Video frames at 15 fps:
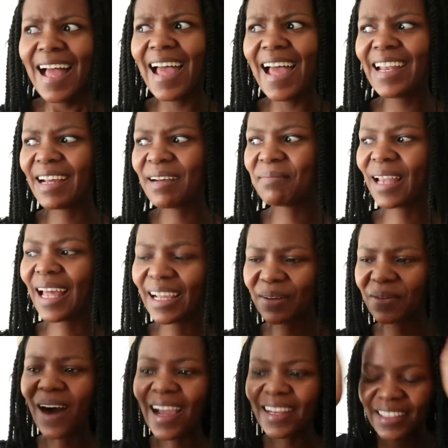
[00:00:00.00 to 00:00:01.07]
And I'm
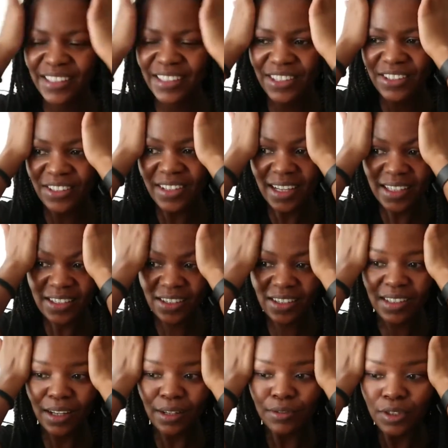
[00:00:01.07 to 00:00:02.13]
like, why did you do that to
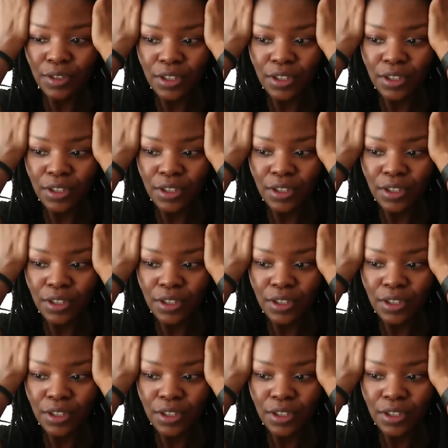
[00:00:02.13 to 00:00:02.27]
yourself?